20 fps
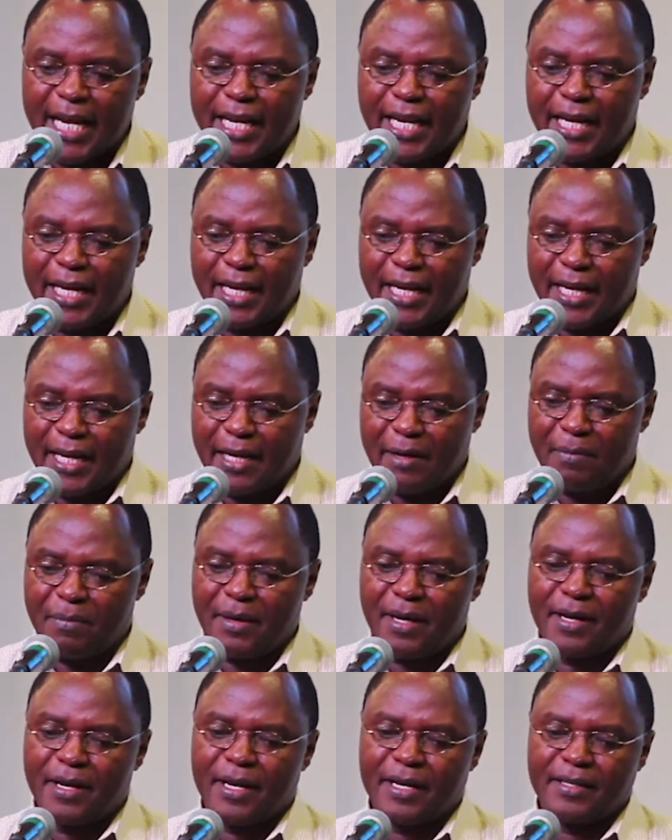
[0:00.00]
gaining
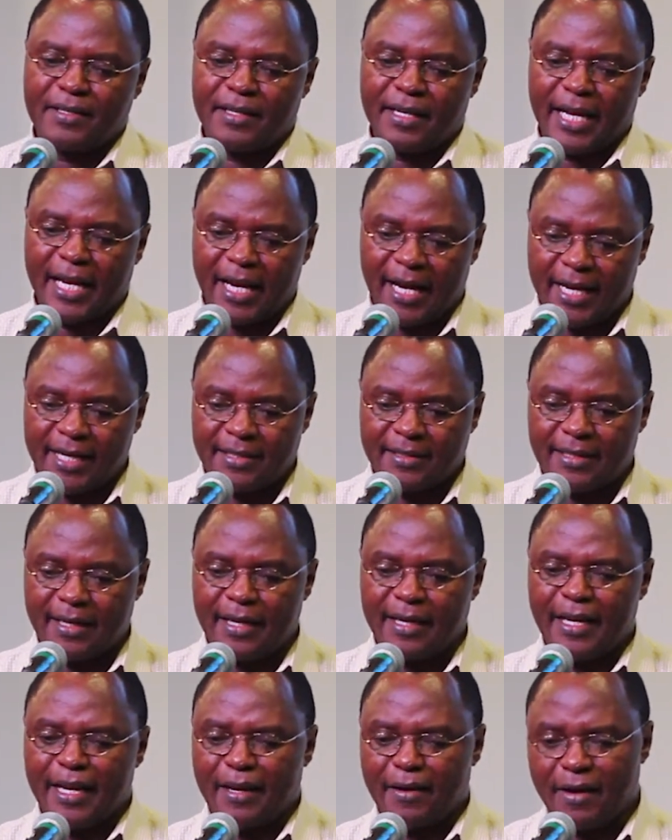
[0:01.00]
independence, like I
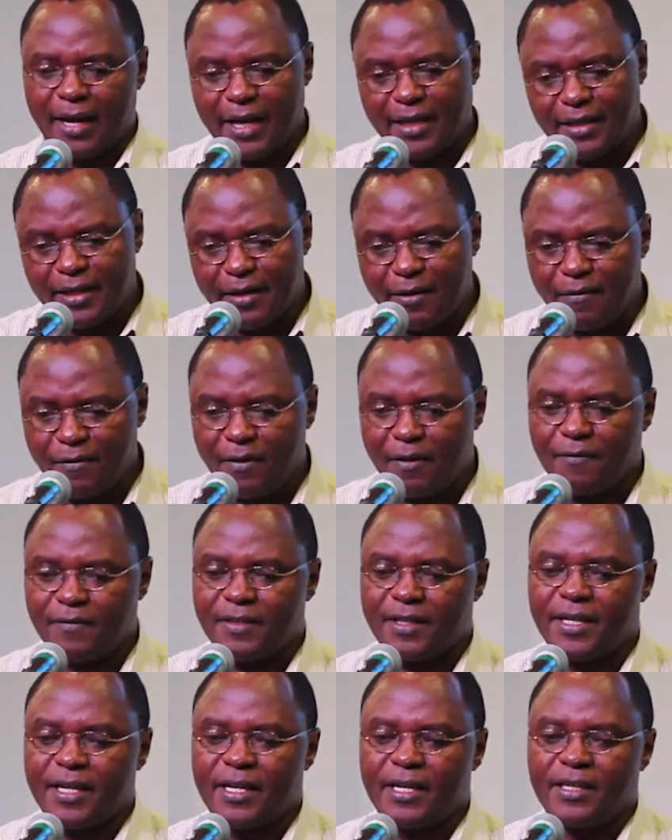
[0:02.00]
said, in nineteen
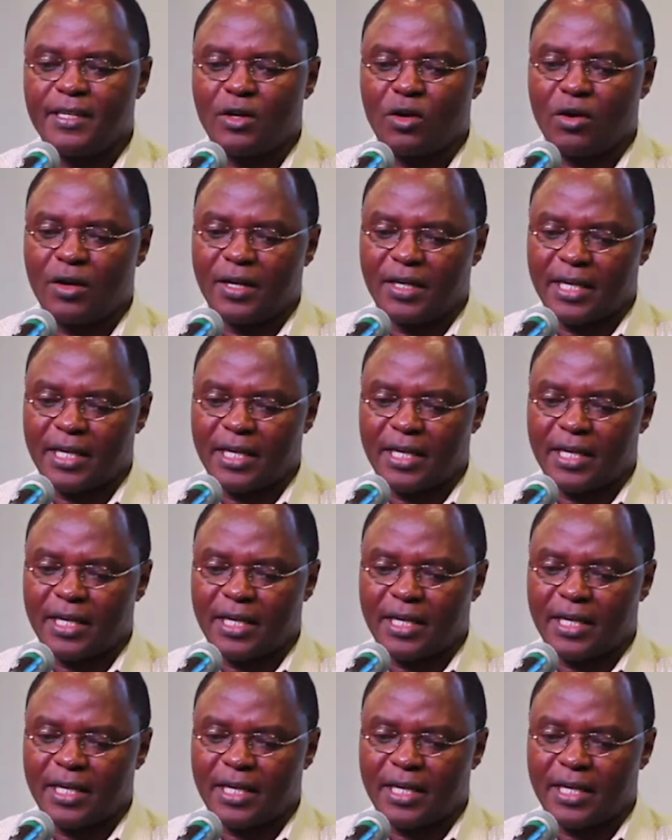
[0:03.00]
fifties.